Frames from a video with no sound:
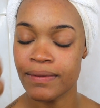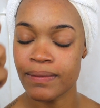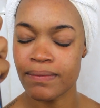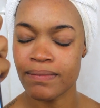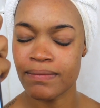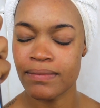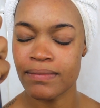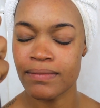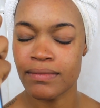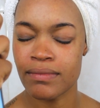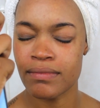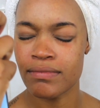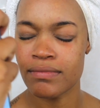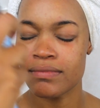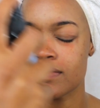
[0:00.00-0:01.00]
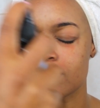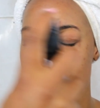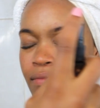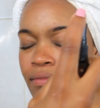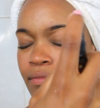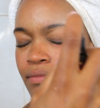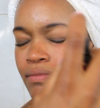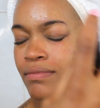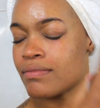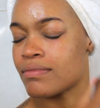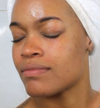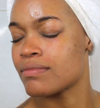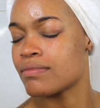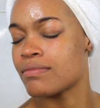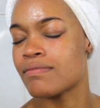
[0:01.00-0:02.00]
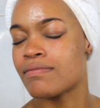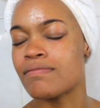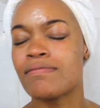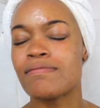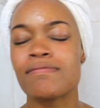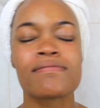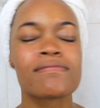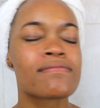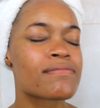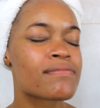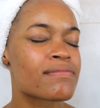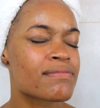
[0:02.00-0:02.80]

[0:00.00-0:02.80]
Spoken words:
(no one is talking)